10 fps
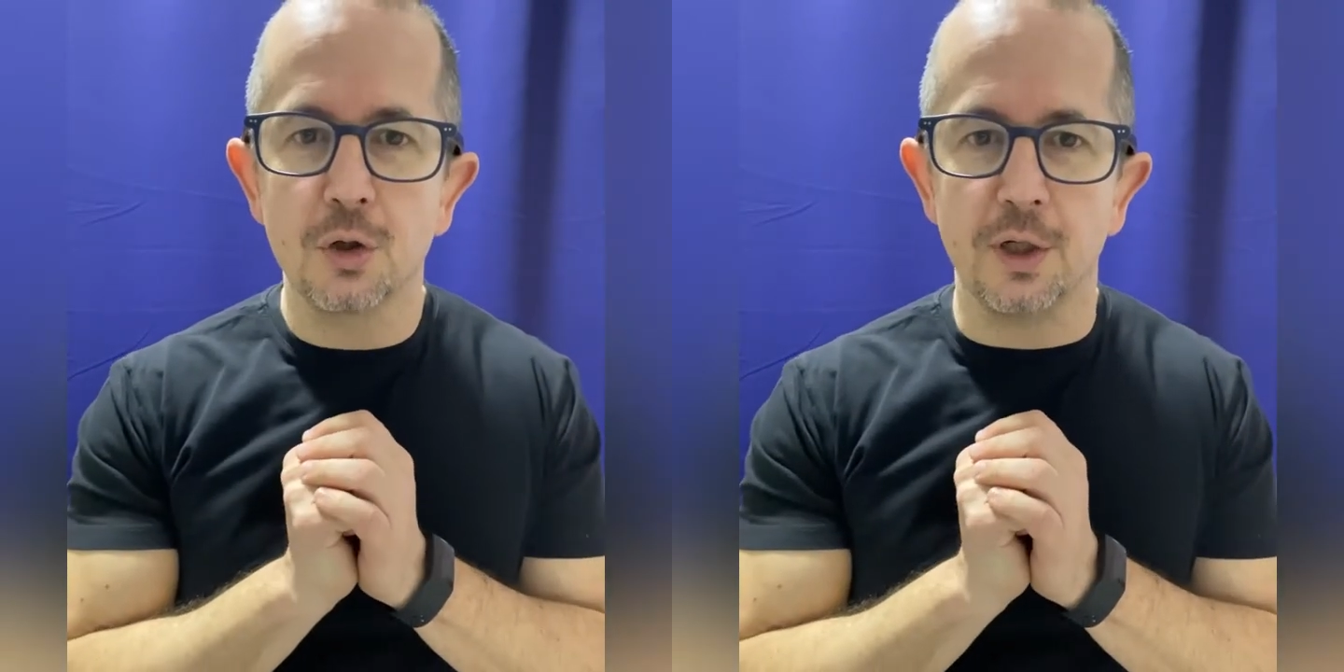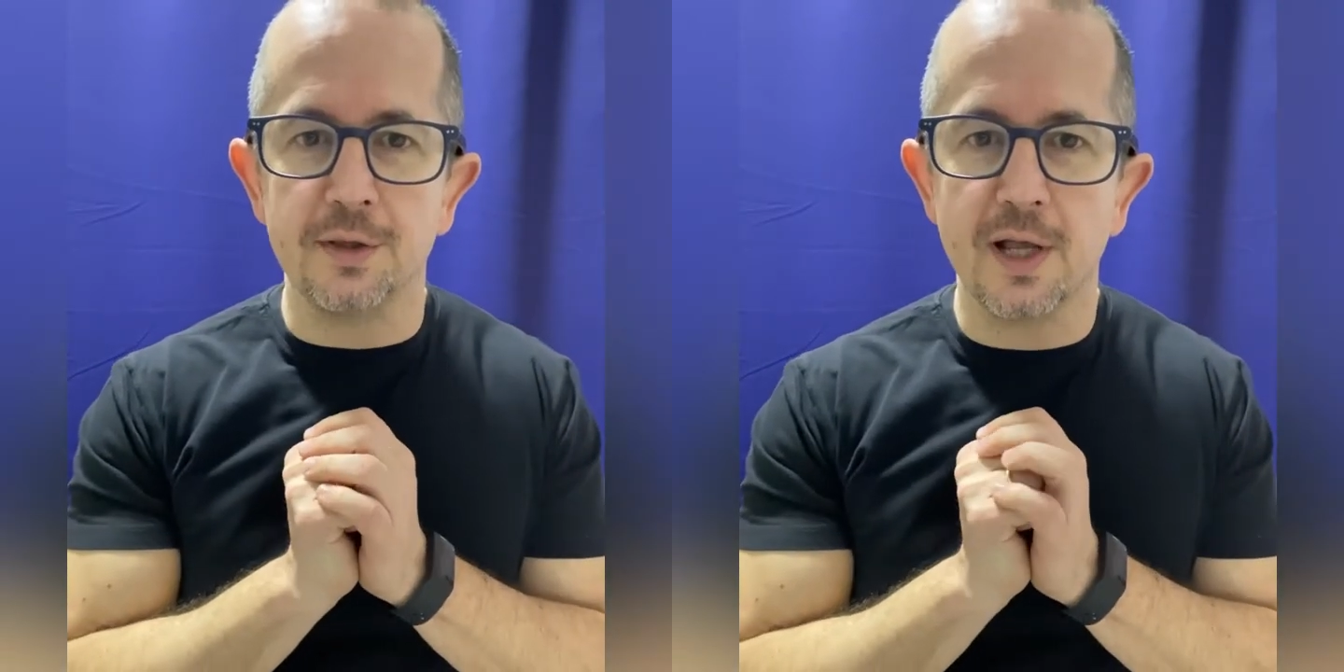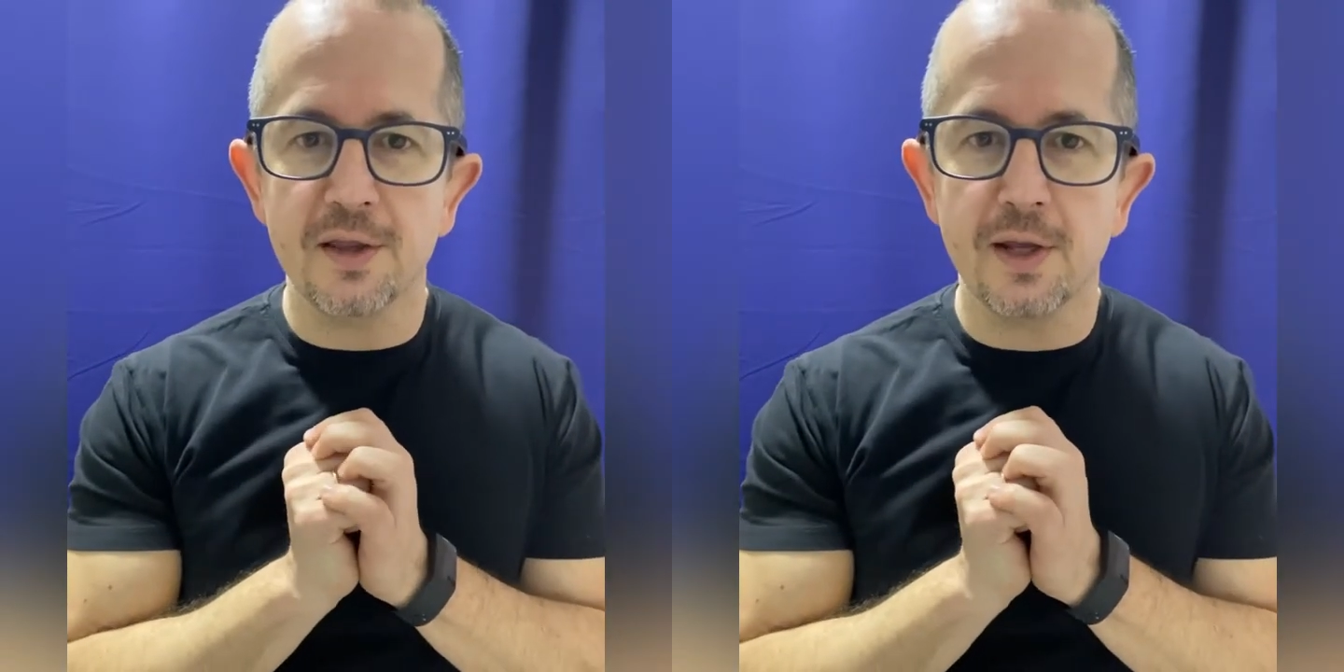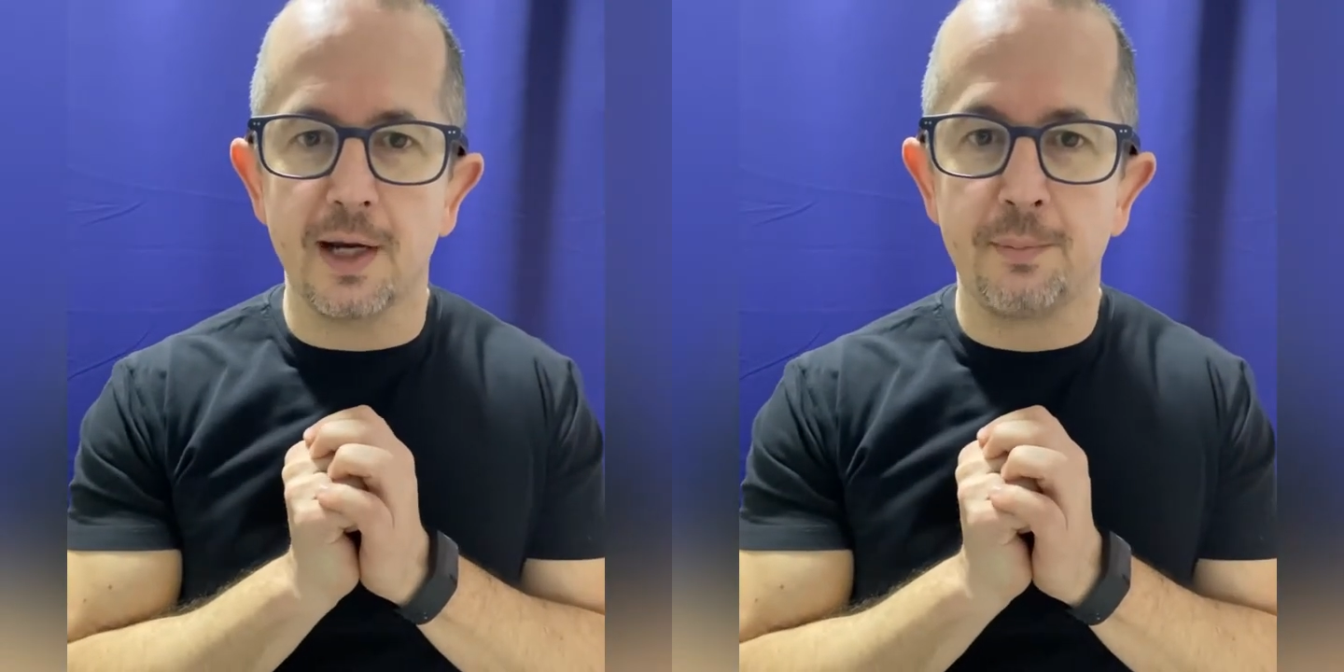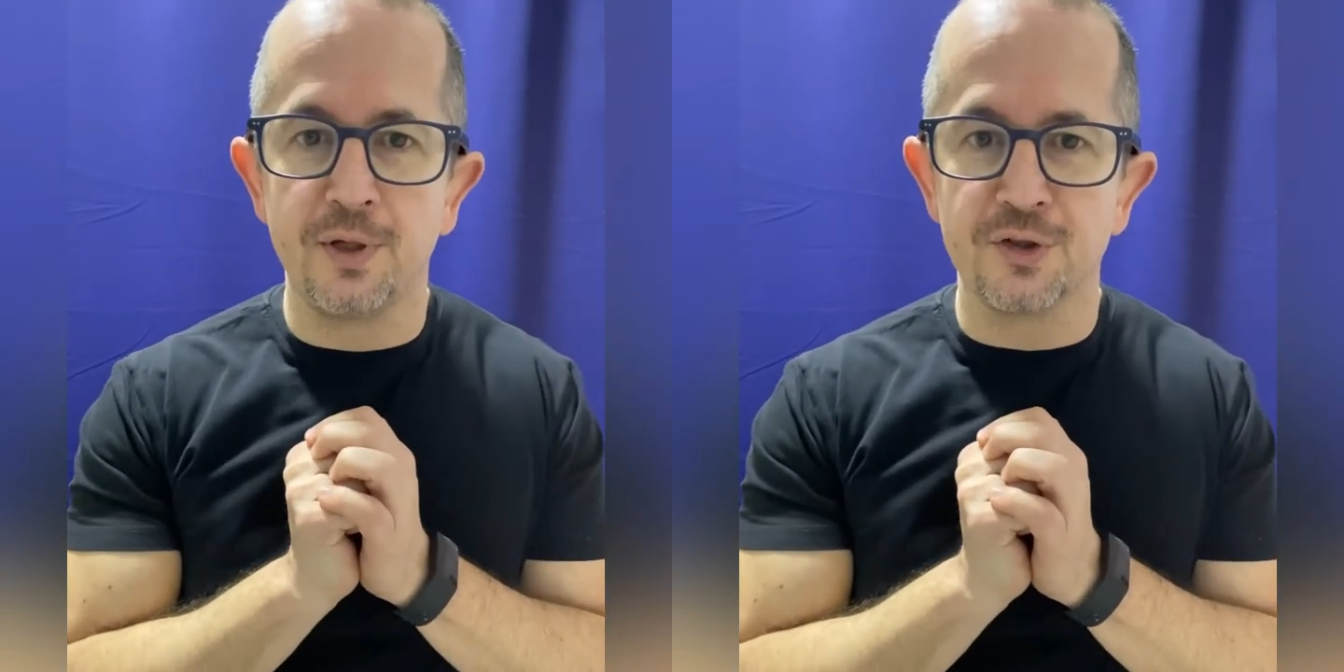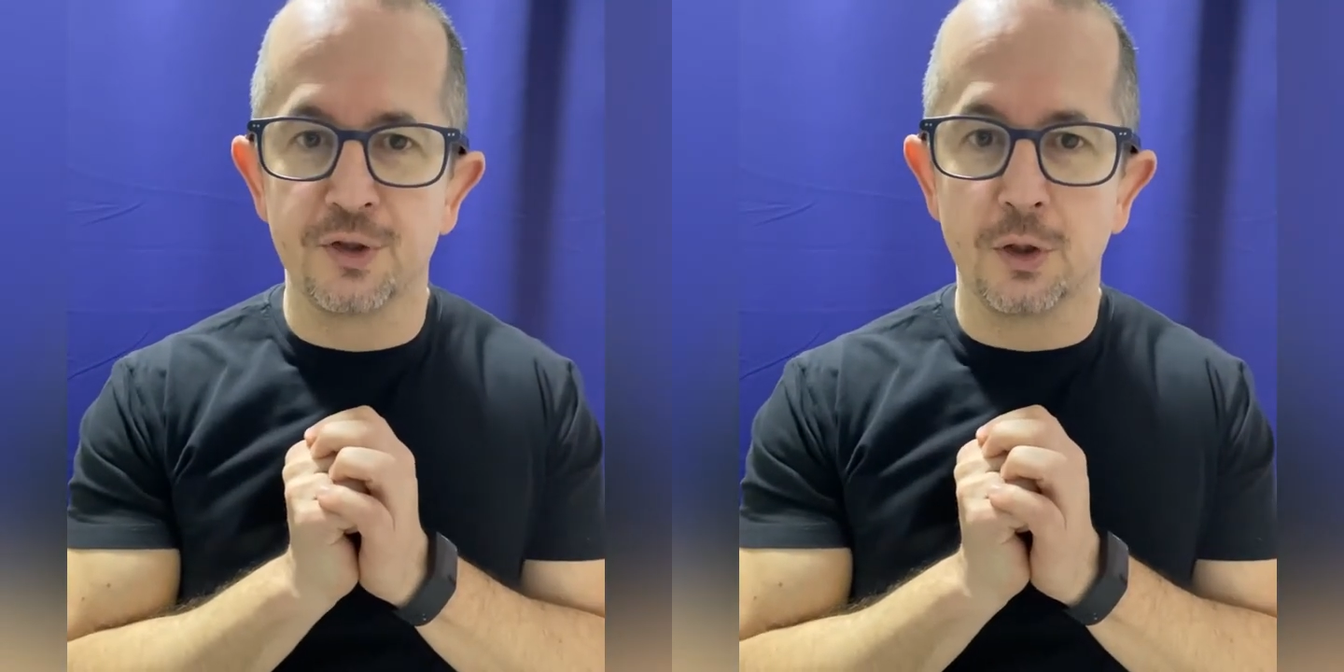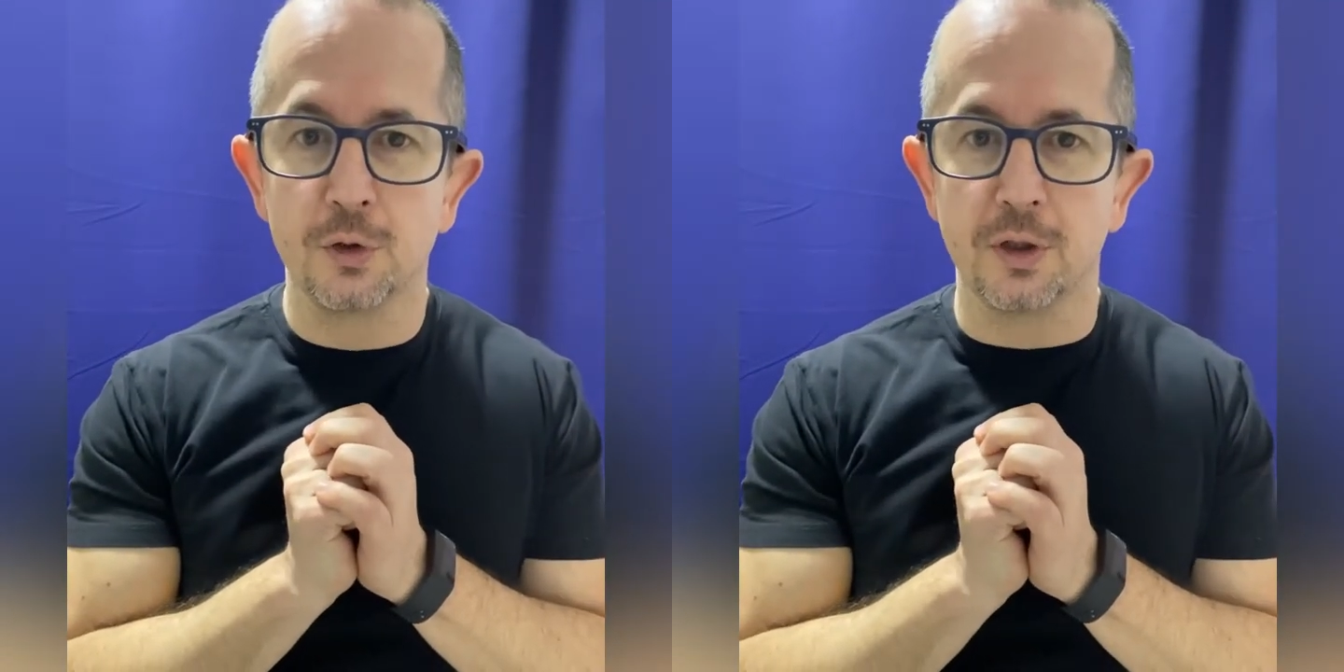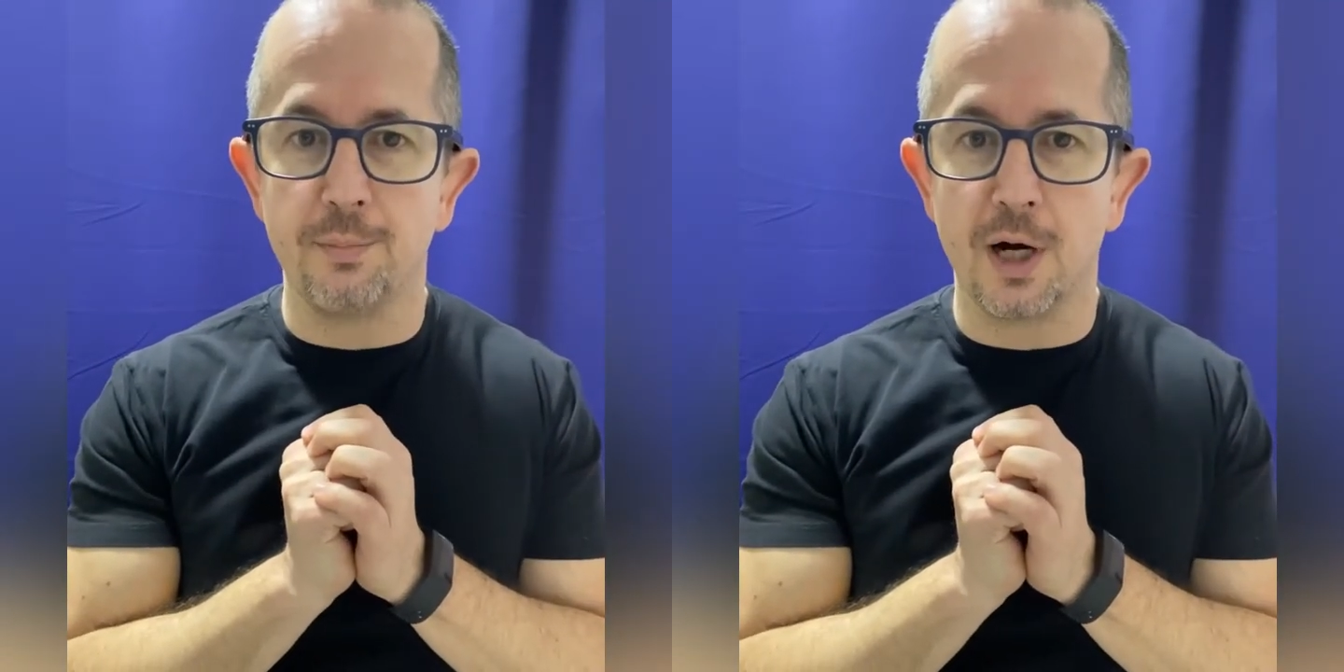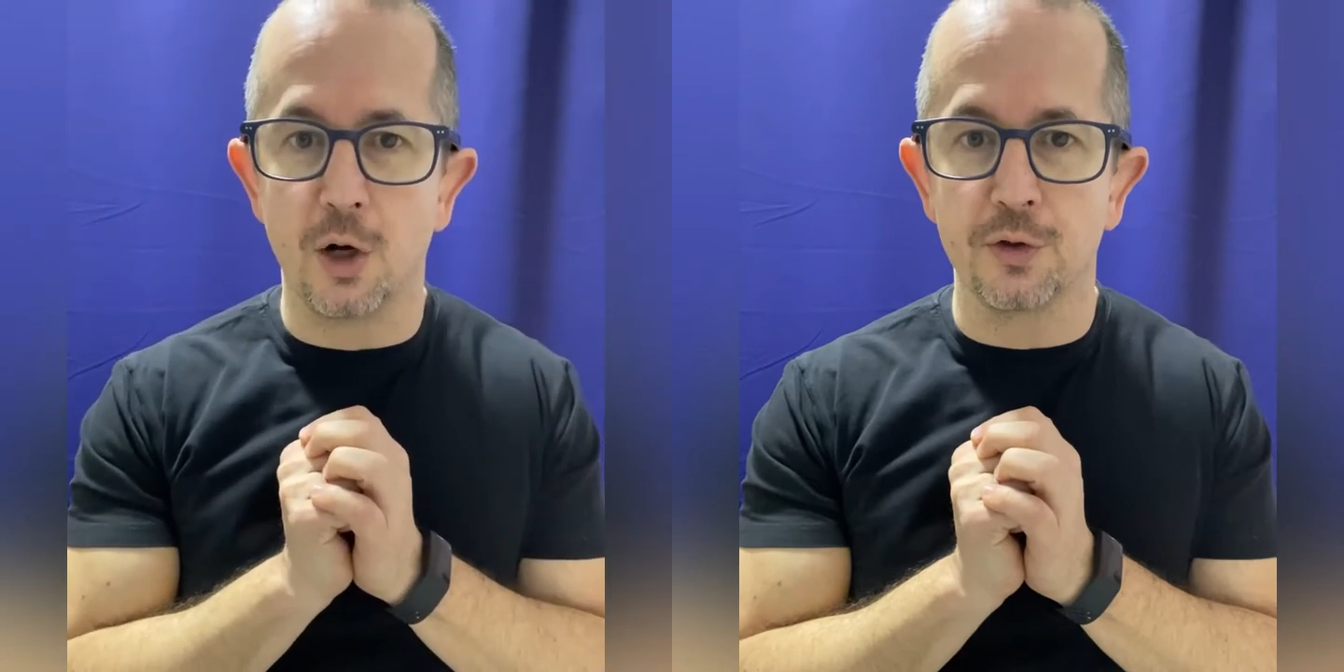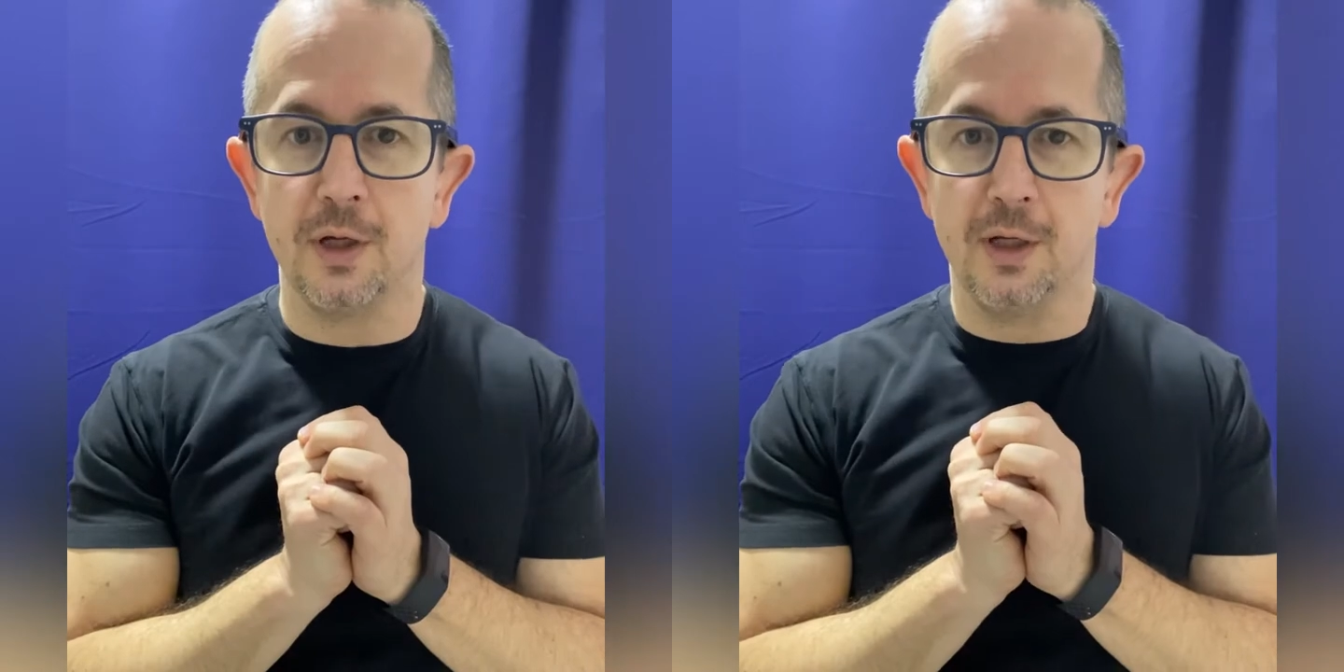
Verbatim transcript: another episode about